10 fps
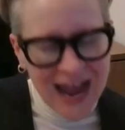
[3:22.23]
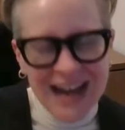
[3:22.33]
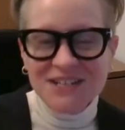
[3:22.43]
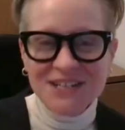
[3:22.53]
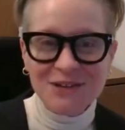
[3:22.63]

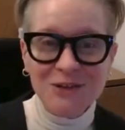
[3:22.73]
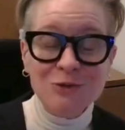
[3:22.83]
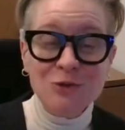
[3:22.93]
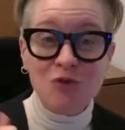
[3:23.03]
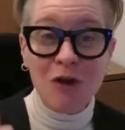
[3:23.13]
And until
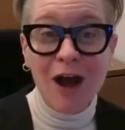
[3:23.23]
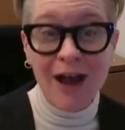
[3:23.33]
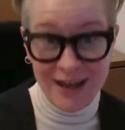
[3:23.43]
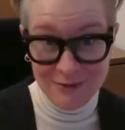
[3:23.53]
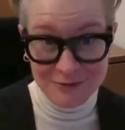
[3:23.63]
you
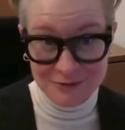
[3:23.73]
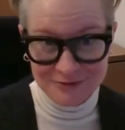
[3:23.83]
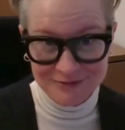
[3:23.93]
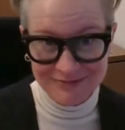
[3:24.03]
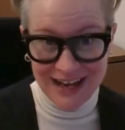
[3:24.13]
drive
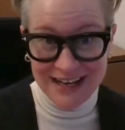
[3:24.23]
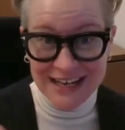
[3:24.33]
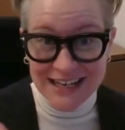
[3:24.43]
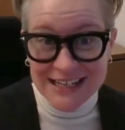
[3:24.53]
and